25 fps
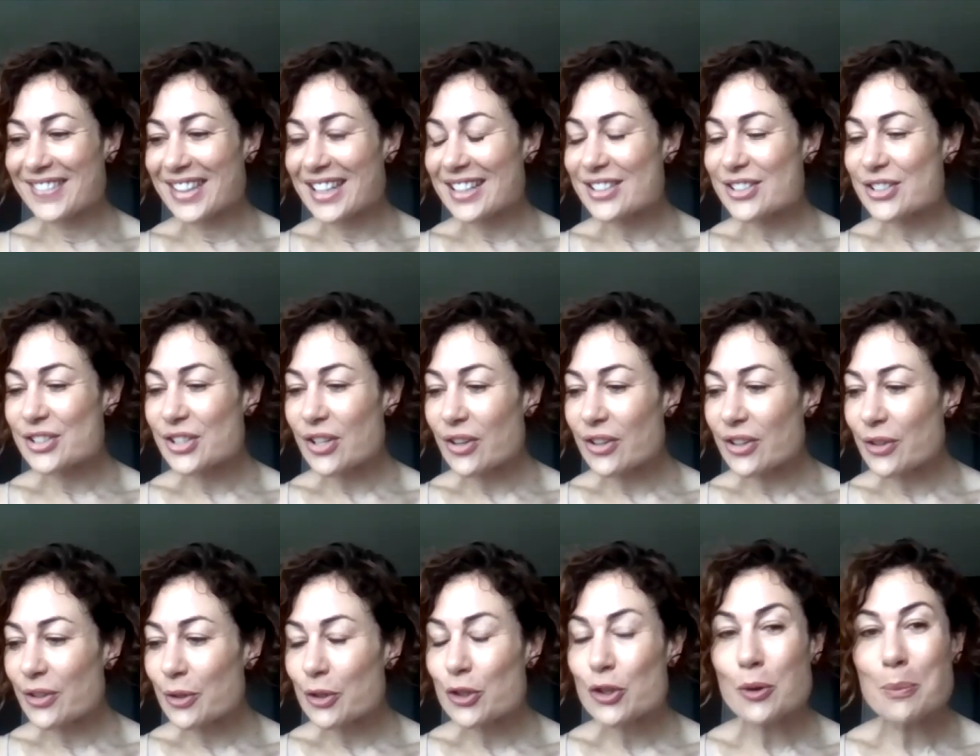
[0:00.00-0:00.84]
so
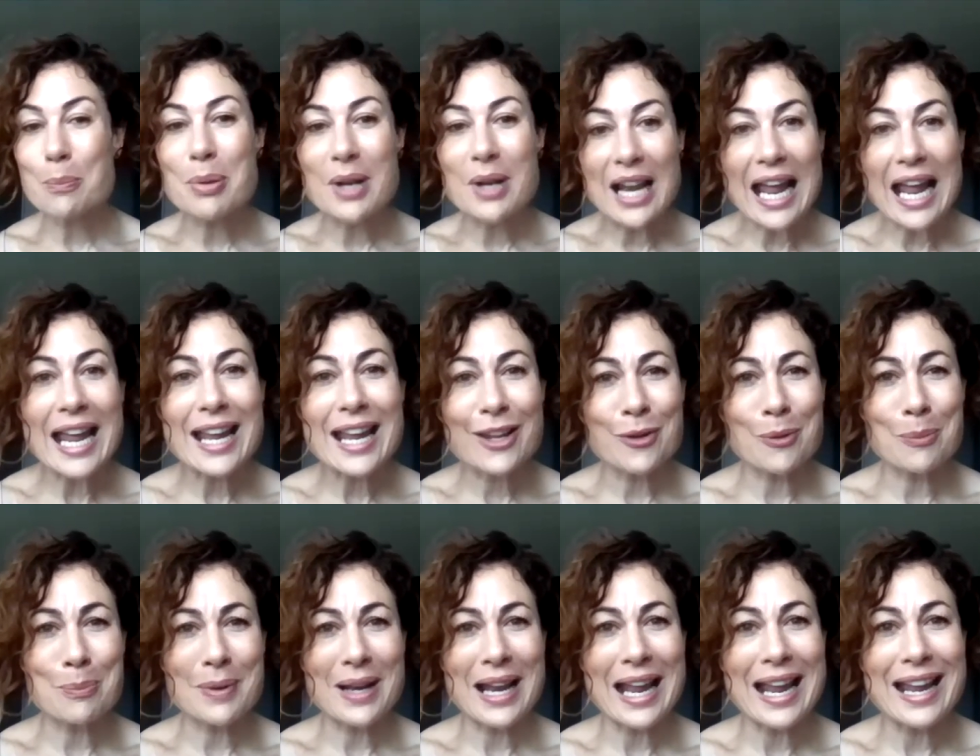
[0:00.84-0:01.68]
you you're playing
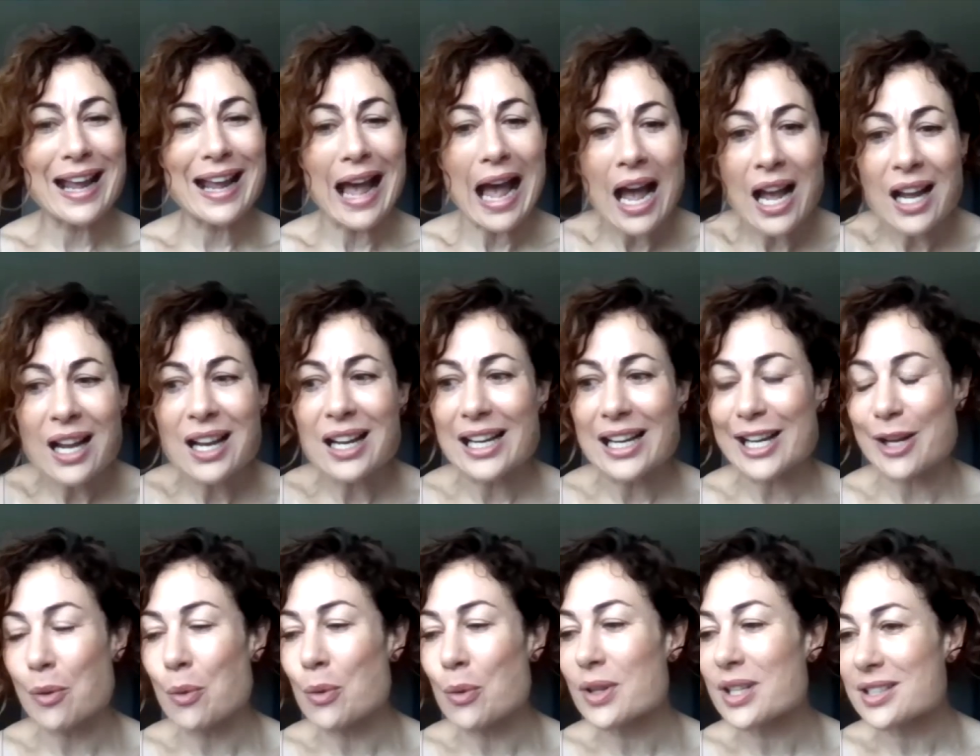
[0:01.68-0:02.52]
you're playing
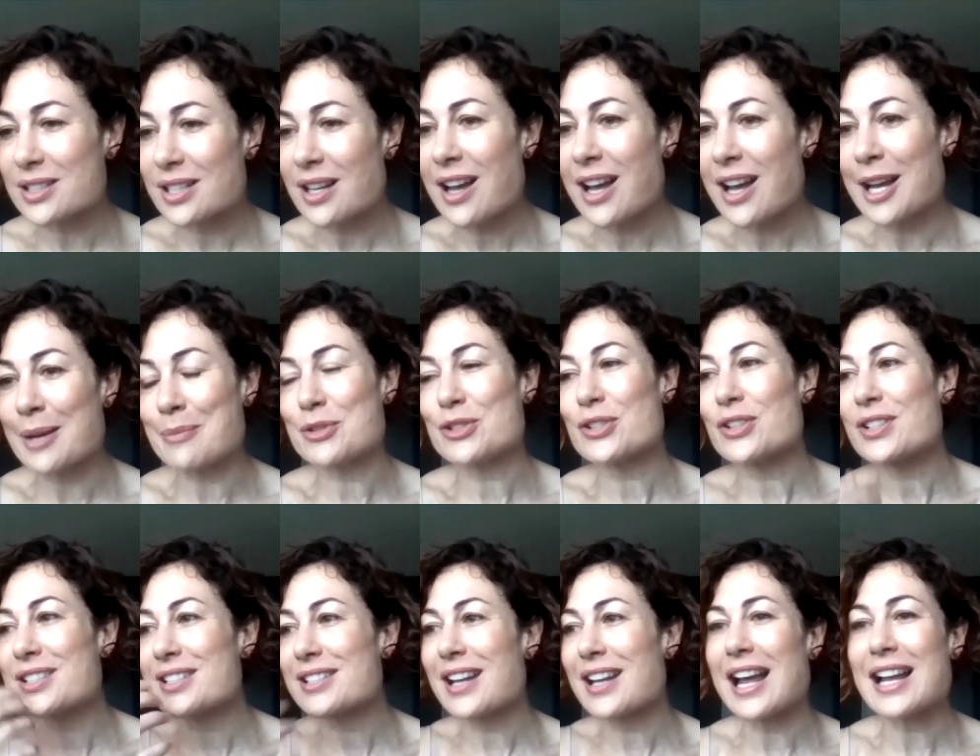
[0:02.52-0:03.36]
ugly all the time so
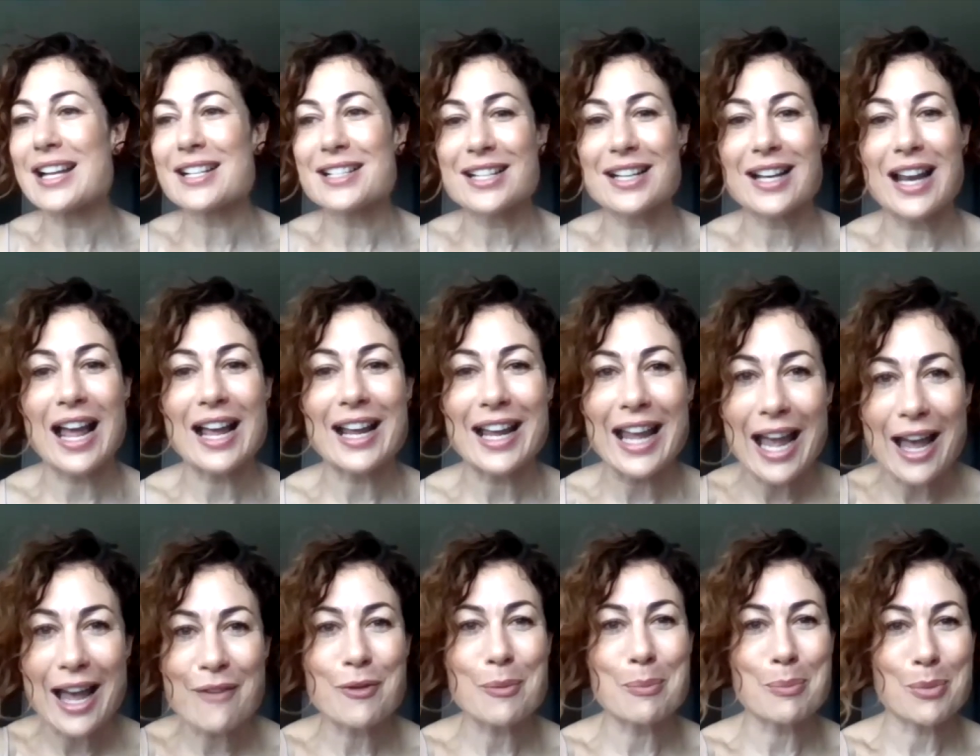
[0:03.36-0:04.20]
it's nice to like
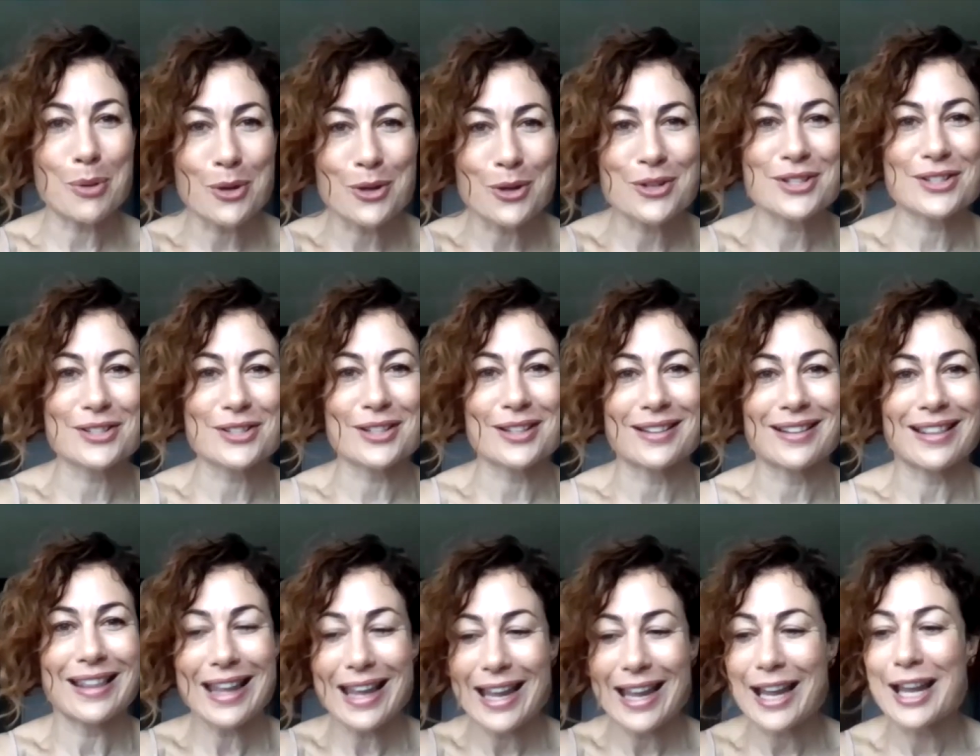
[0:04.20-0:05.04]
have a
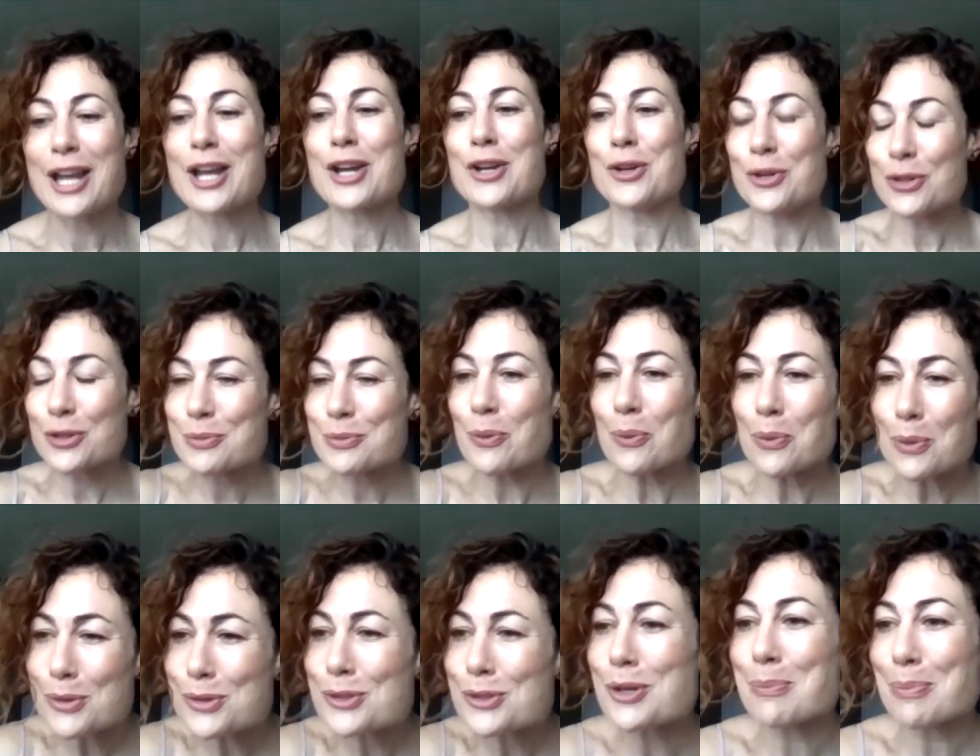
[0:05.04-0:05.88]
person there who's
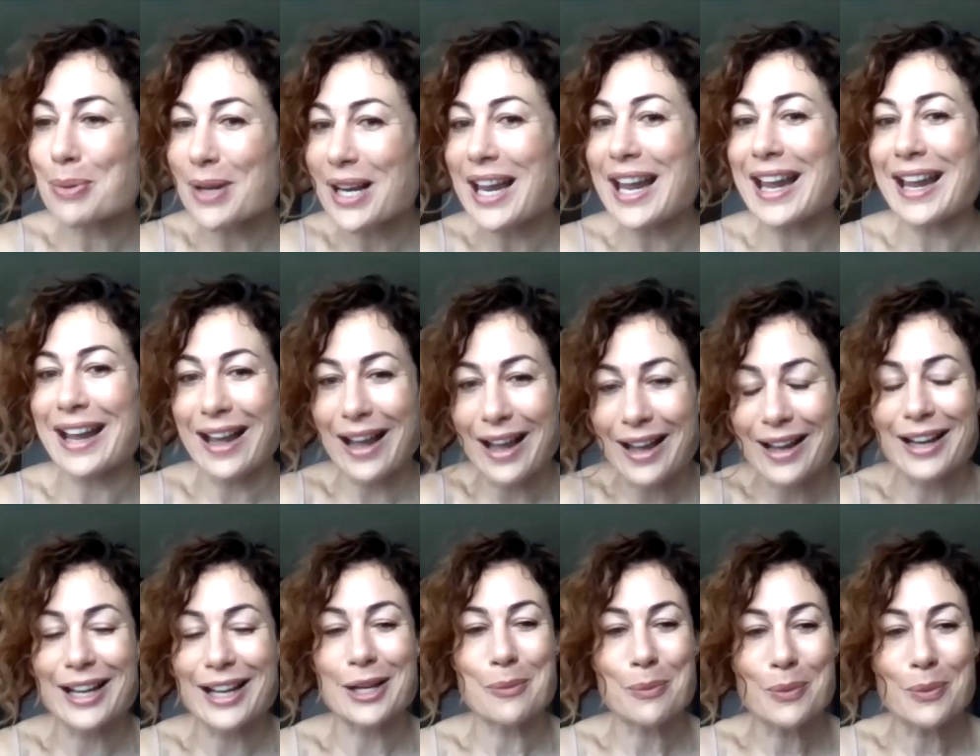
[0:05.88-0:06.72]
also playing
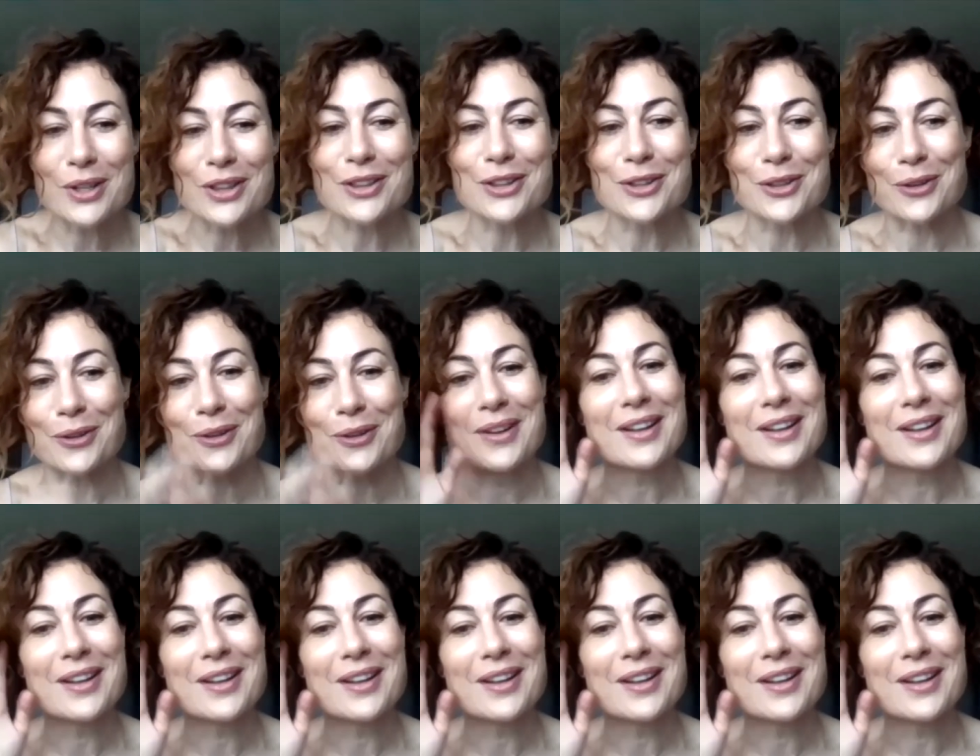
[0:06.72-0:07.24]
ugly with you